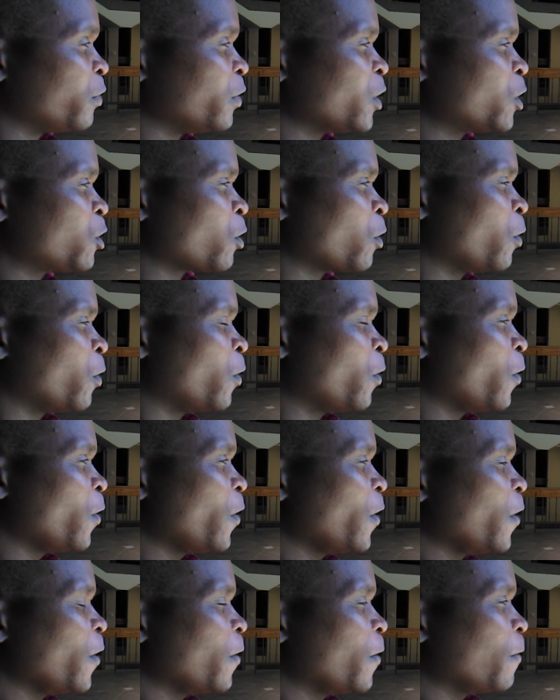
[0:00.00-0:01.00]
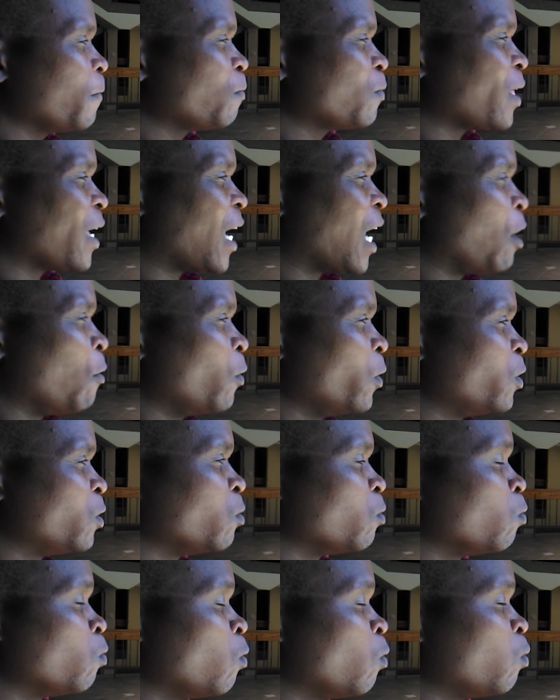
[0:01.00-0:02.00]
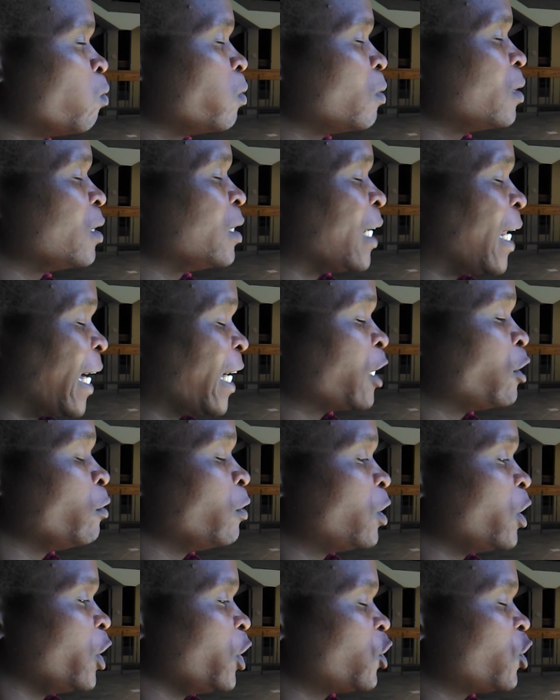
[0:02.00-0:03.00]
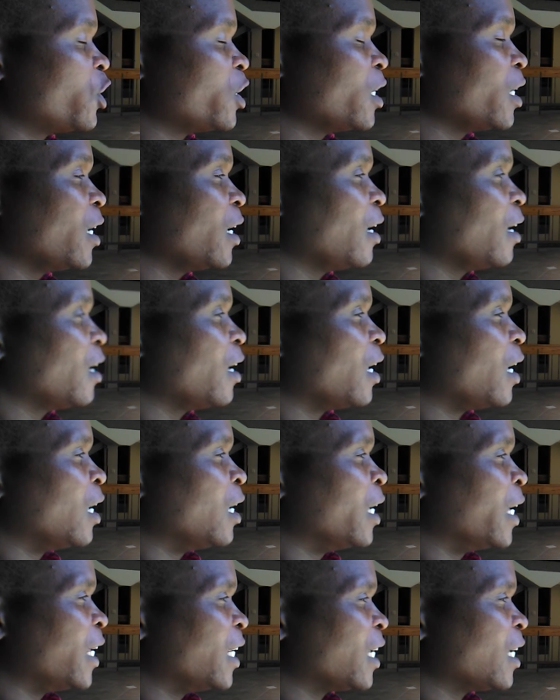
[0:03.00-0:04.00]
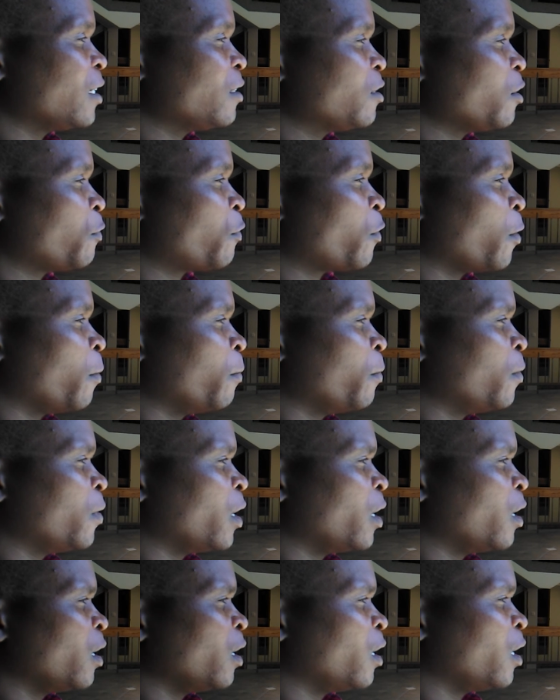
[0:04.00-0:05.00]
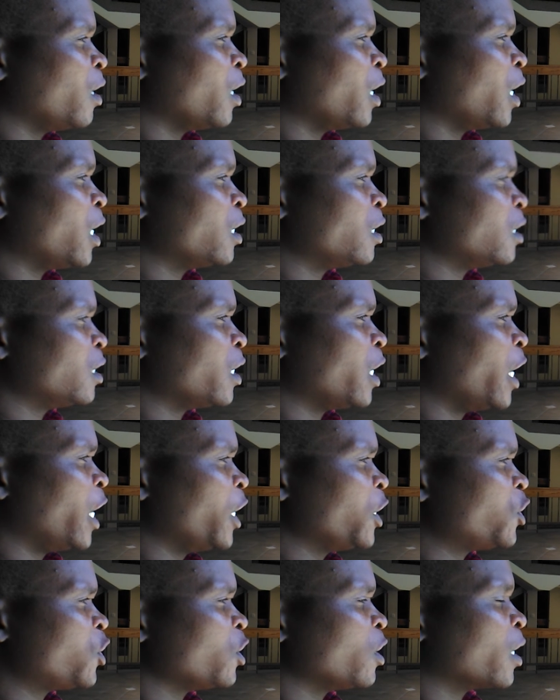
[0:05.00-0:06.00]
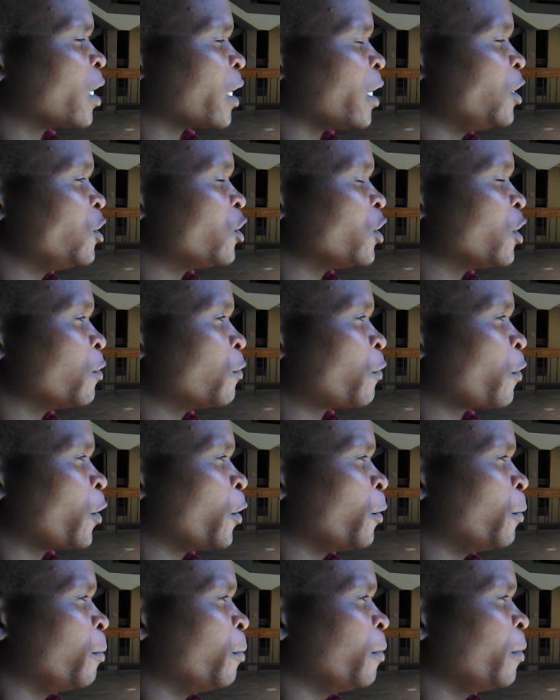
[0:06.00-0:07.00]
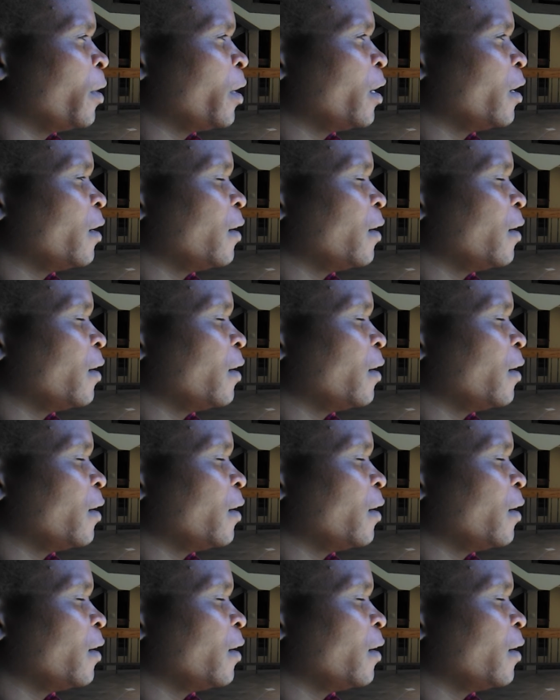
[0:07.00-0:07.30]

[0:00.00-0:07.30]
So I would like to teach learners from the age ranging from